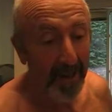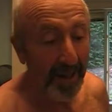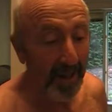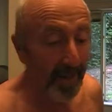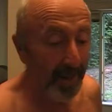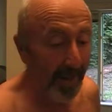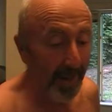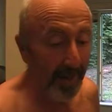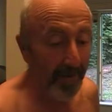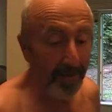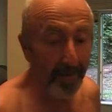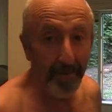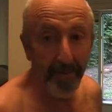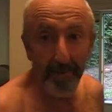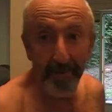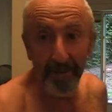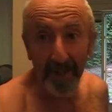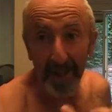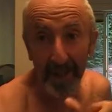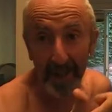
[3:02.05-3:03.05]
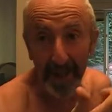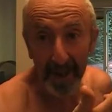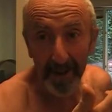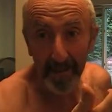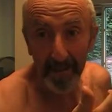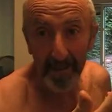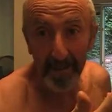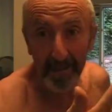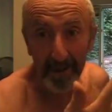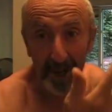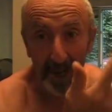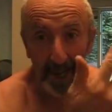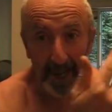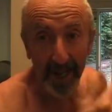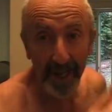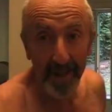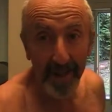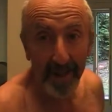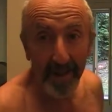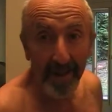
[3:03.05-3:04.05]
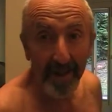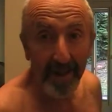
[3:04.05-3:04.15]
You have Vietnam, Thailand.